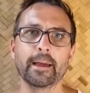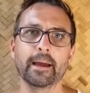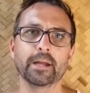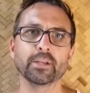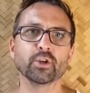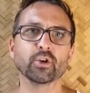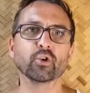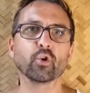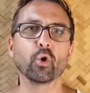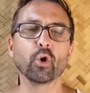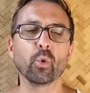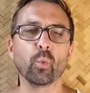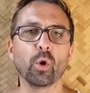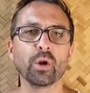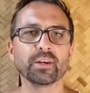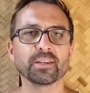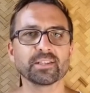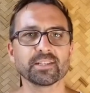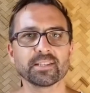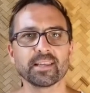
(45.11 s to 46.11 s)
and you're going to
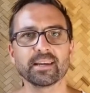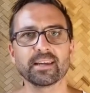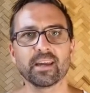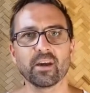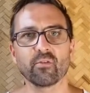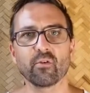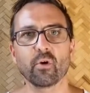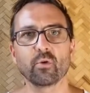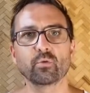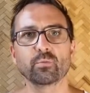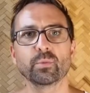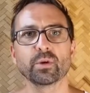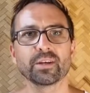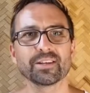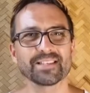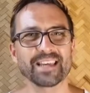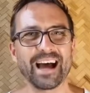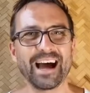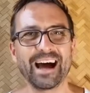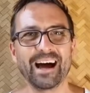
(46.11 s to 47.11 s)
want to stick around because